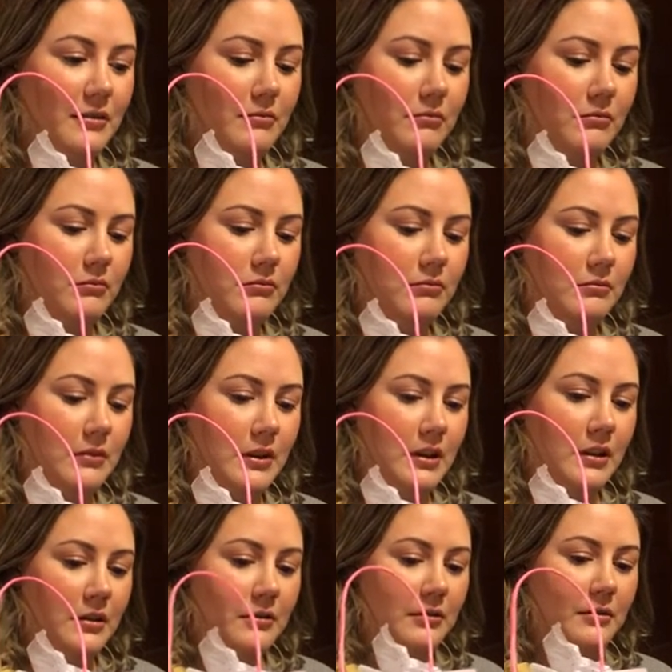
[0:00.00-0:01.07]

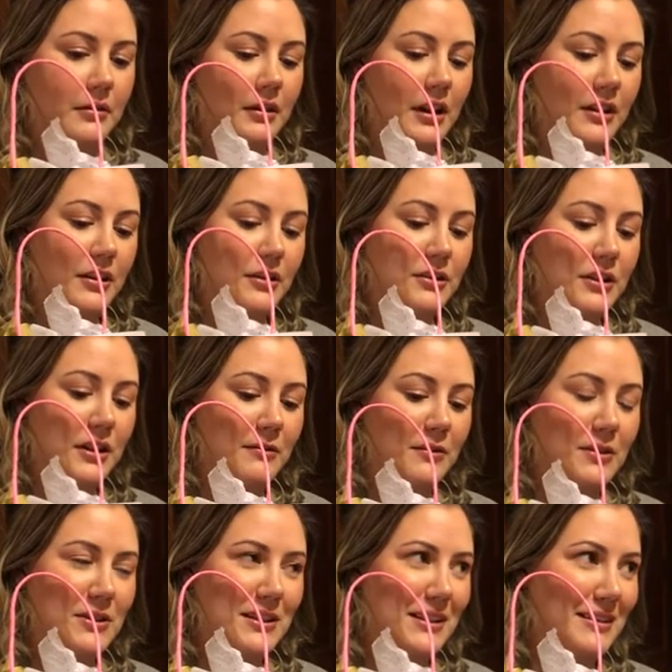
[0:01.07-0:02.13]
And there's a gift
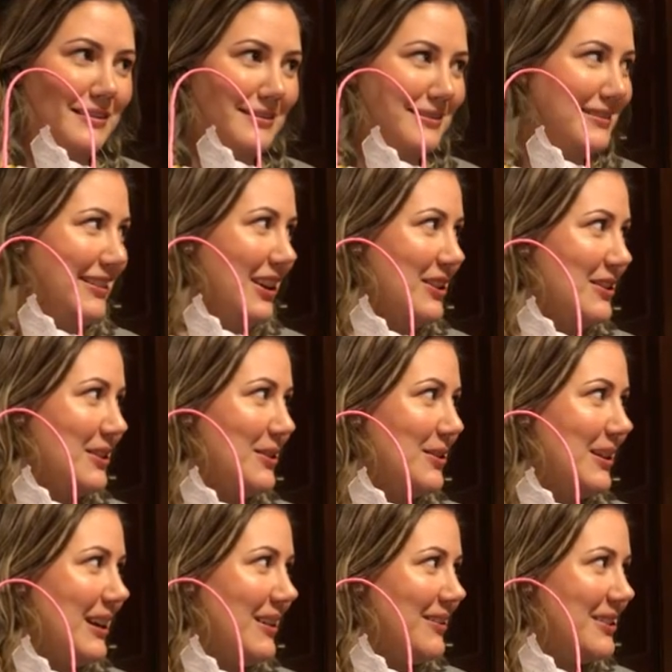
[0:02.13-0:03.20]
receipt in case I
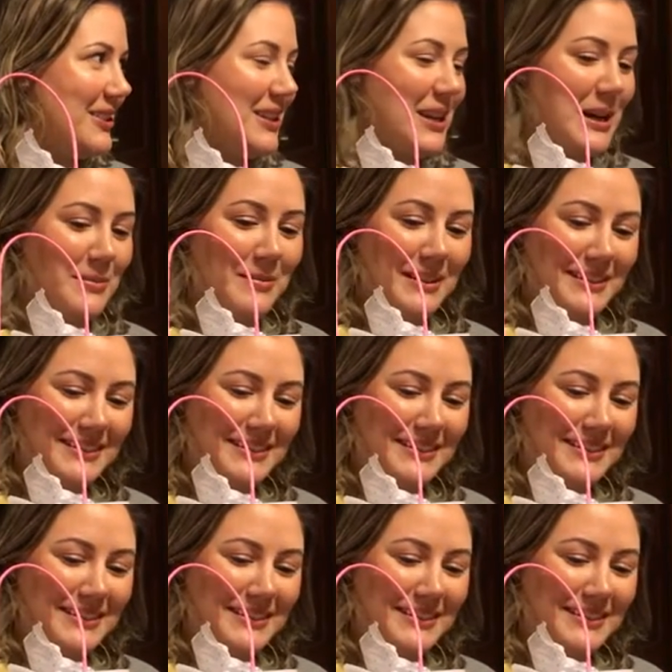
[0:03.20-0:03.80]
don't like what she got me.